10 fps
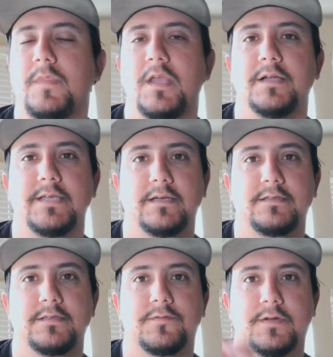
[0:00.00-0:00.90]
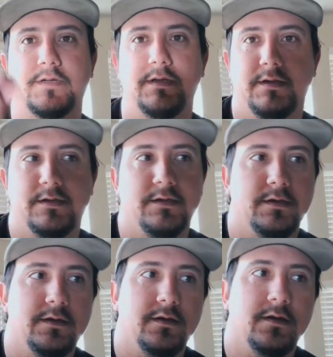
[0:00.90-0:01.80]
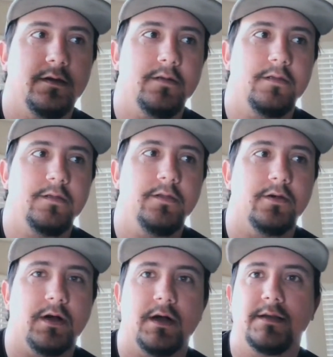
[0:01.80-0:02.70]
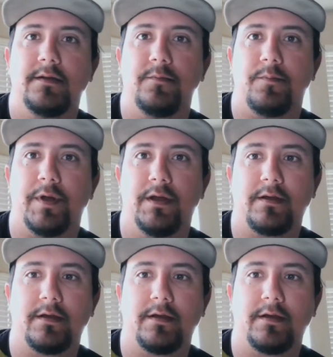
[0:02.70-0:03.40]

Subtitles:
a Texas rig. I didn't pick